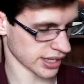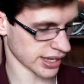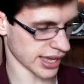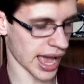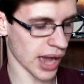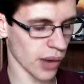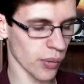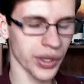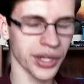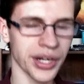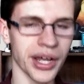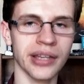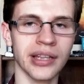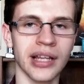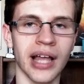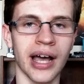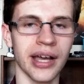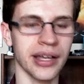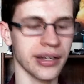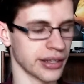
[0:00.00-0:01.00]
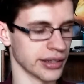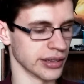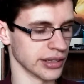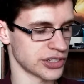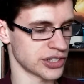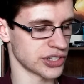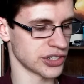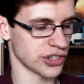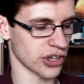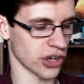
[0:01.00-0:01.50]
Like, I went online and
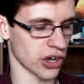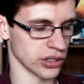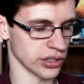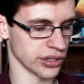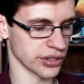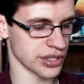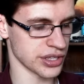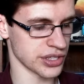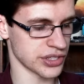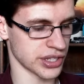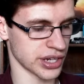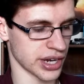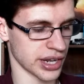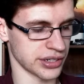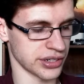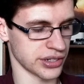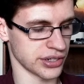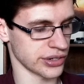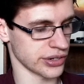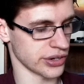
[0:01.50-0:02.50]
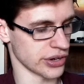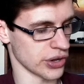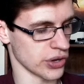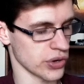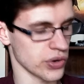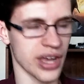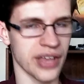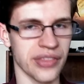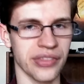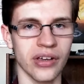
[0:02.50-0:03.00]
listened to all of these that I didn't
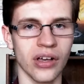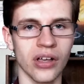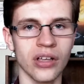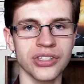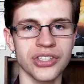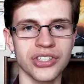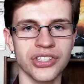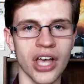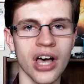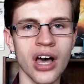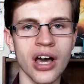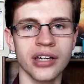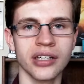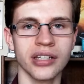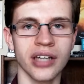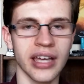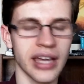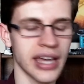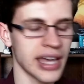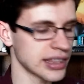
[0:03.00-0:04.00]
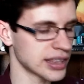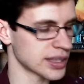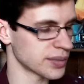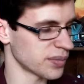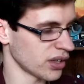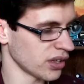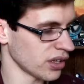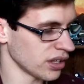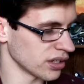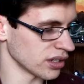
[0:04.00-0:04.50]
know, and they all suck. I hate
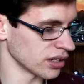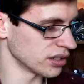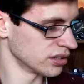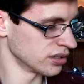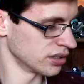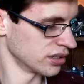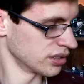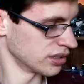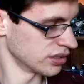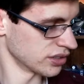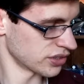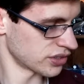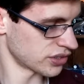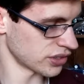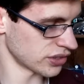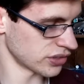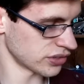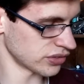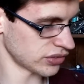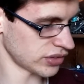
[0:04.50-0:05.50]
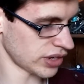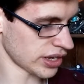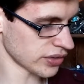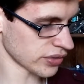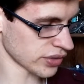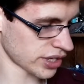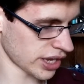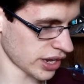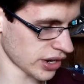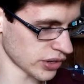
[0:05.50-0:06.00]
them all. So, I
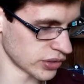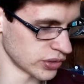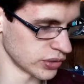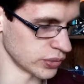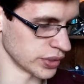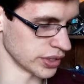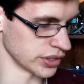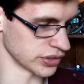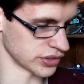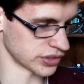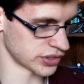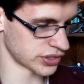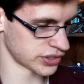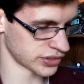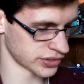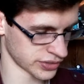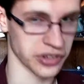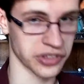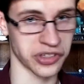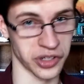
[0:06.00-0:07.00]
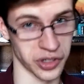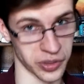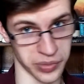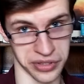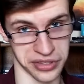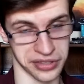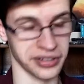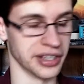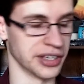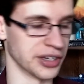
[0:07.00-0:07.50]
don't care who wins, but it's gonna
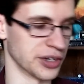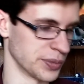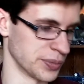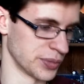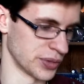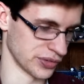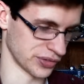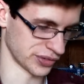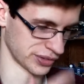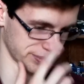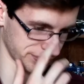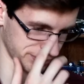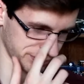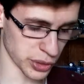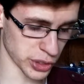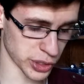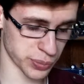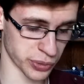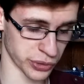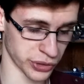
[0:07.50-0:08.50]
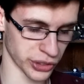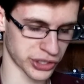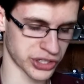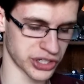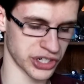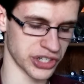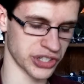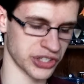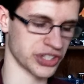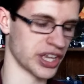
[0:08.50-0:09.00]
be the Lego movie. Best
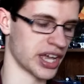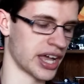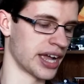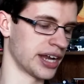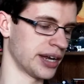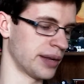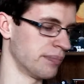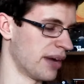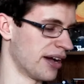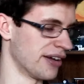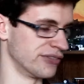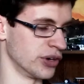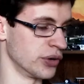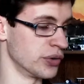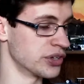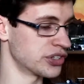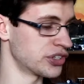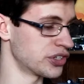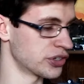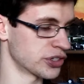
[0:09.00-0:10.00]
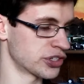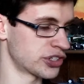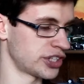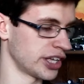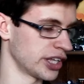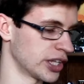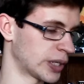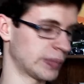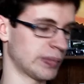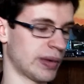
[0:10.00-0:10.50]
production design. My vote is
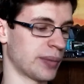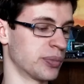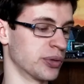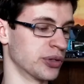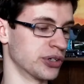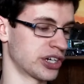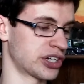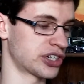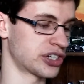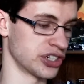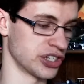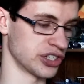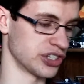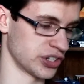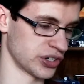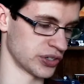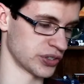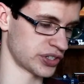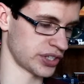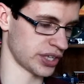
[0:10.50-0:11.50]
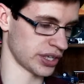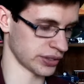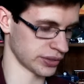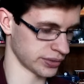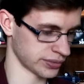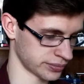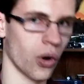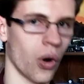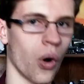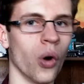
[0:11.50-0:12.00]
Interstellar, my prediction is
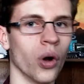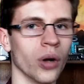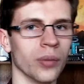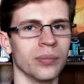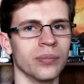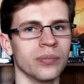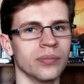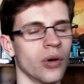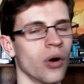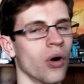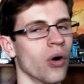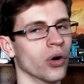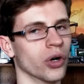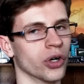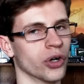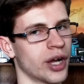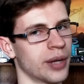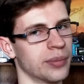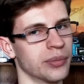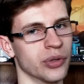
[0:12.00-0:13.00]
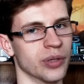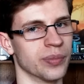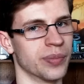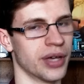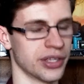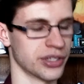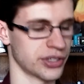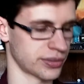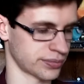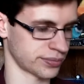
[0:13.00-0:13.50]
Interstellar. Or Grand
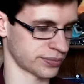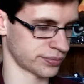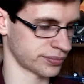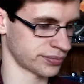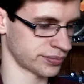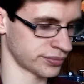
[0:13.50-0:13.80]
Budapest.